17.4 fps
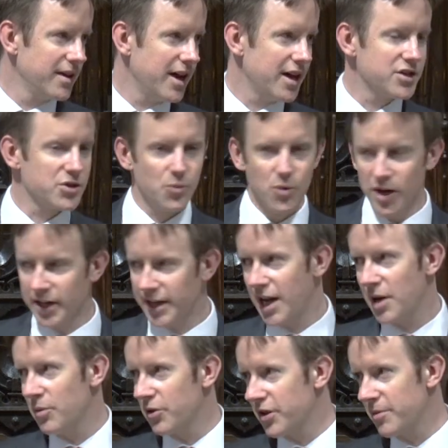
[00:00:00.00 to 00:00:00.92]
And to work
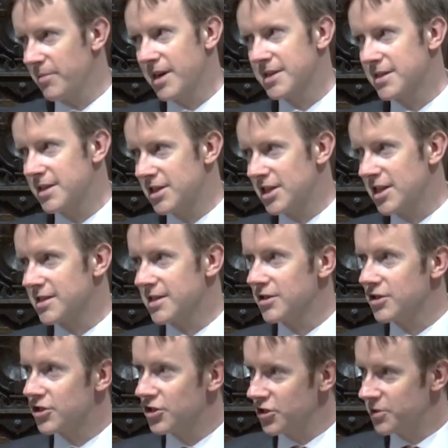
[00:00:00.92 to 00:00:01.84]
out what the message is
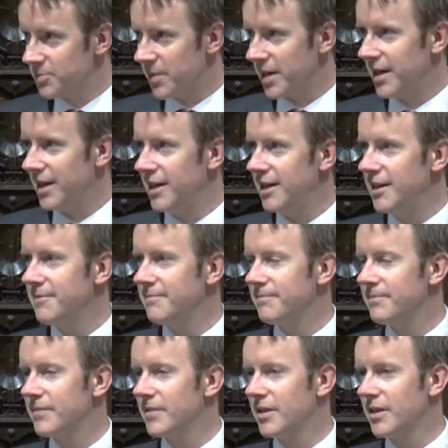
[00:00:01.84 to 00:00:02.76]
and should be,
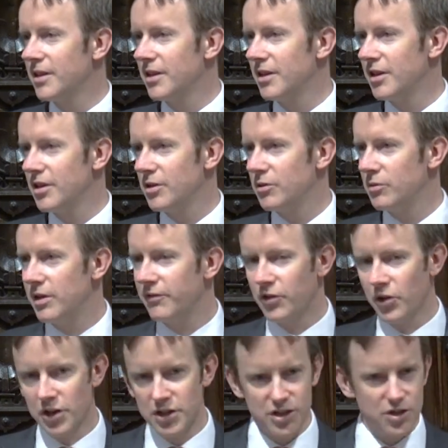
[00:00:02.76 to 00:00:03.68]
we've
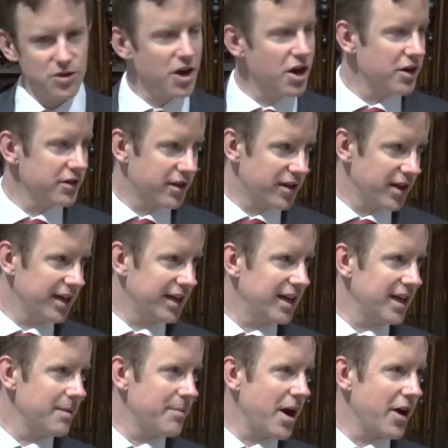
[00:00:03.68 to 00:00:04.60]
got to do hard
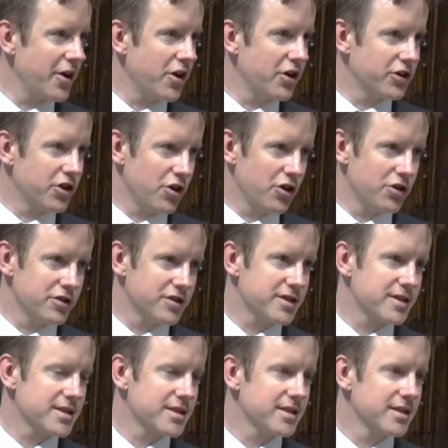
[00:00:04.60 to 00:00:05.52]
thinking about our God
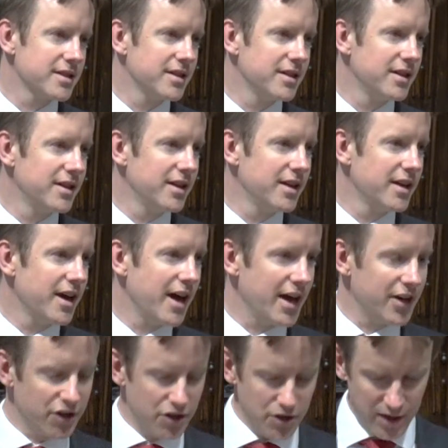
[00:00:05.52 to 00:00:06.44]

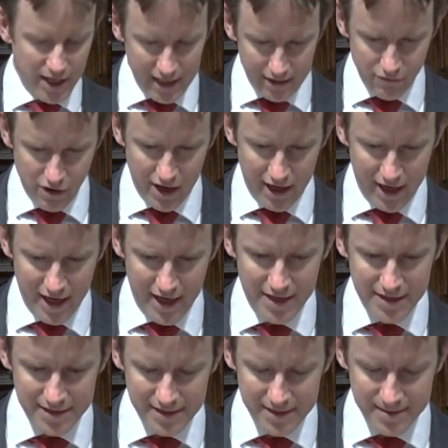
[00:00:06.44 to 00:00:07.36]
and who He really
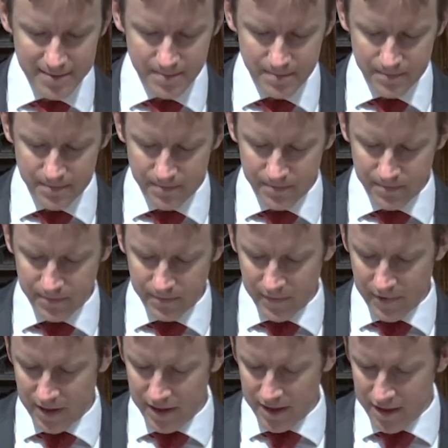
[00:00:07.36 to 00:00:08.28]
is.
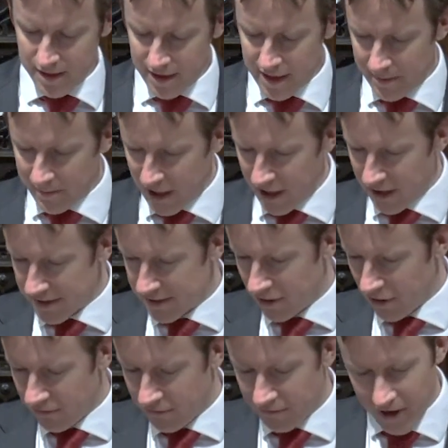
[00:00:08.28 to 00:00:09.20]
Let me ask
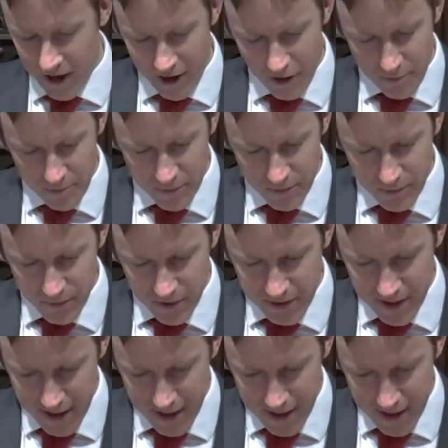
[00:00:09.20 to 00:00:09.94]
God for help with